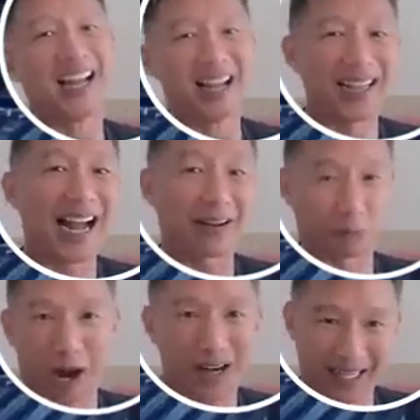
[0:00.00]
and they have
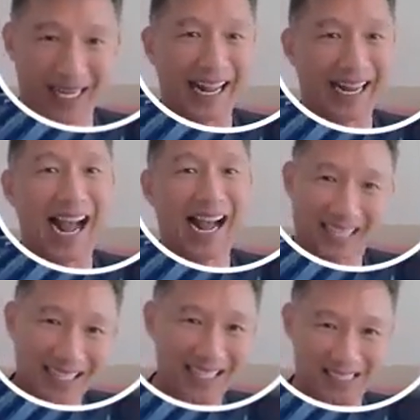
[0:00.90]
Grok, the AI
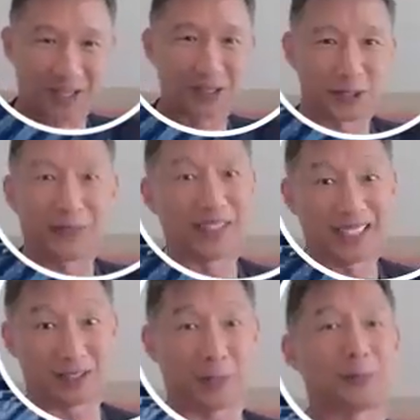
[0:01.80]
that needs also NVIDIA
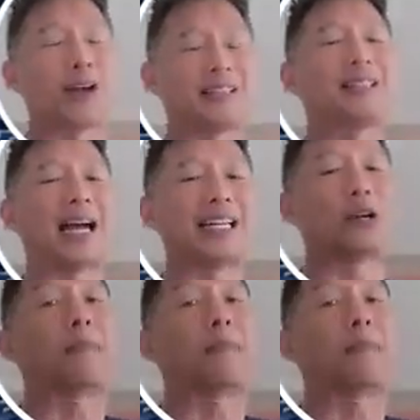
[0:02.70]
chips. So I think the ideal